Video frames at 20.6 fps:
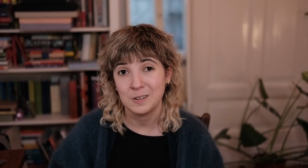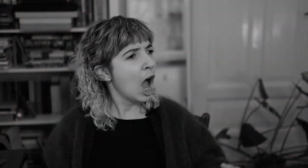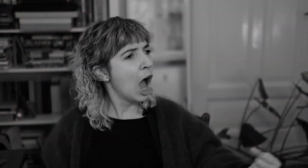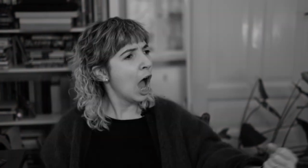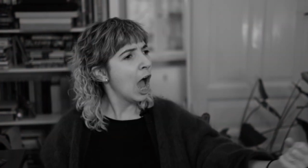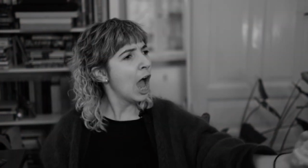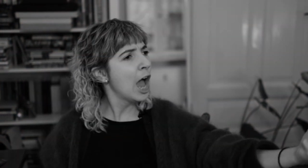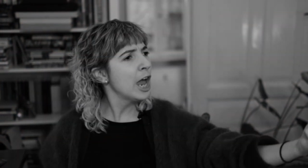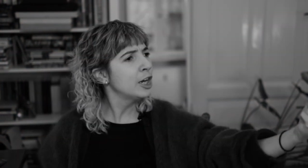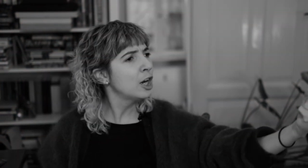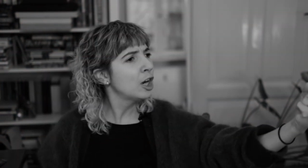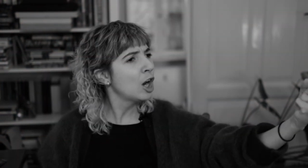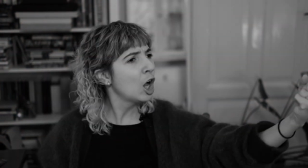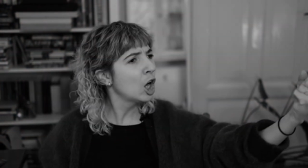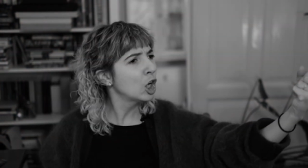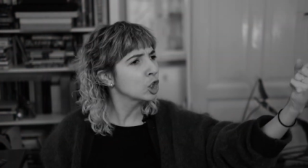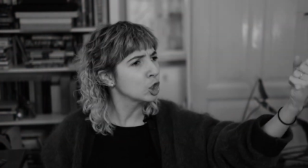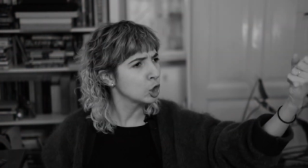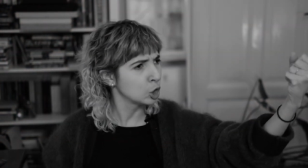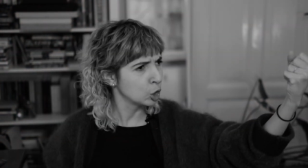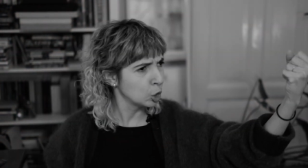
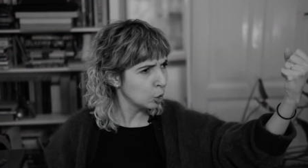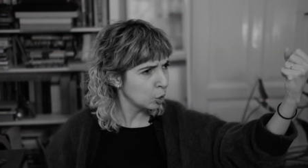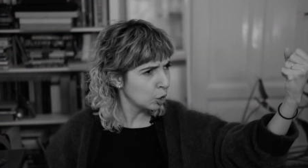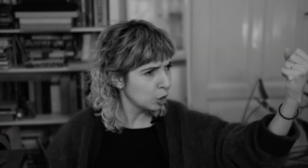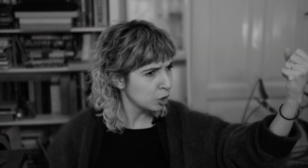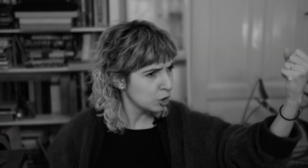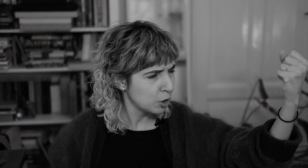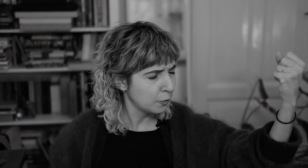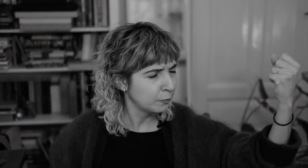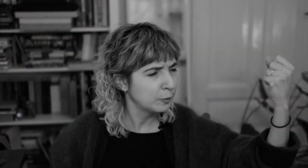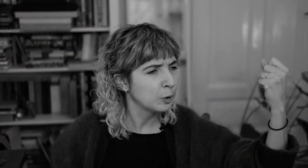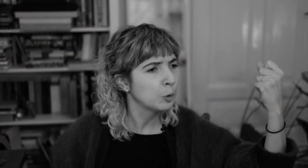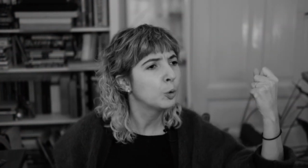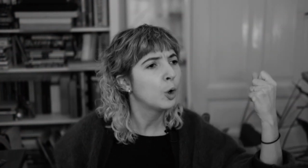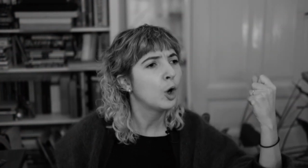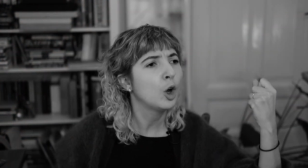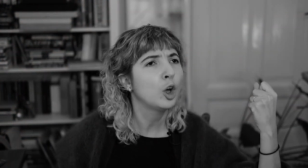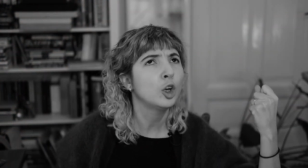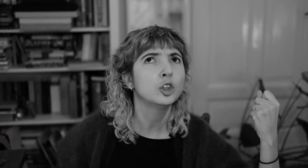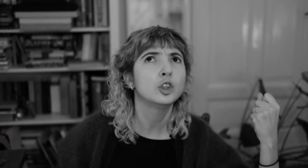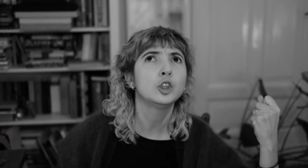Analog shooters of the
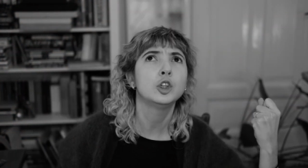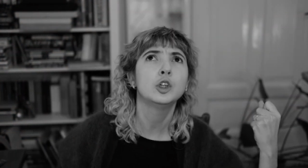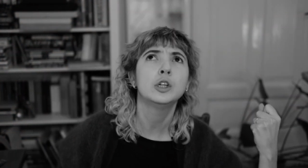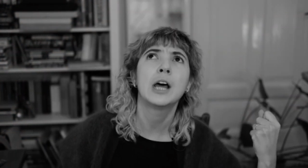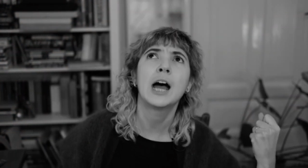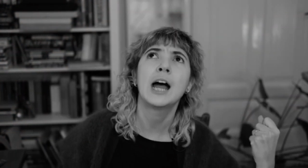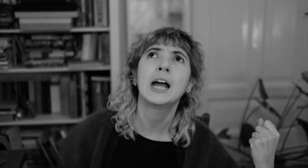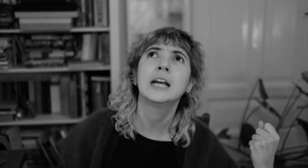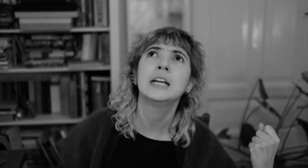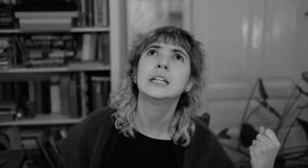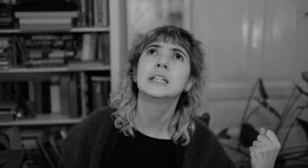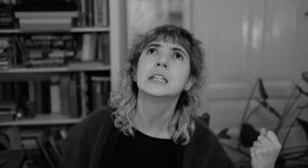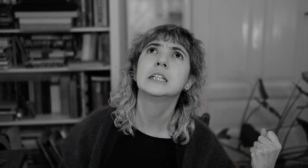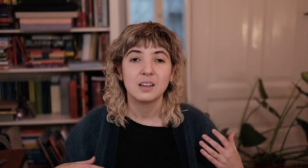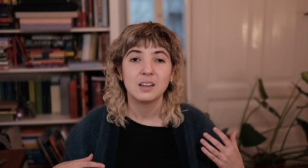world unite.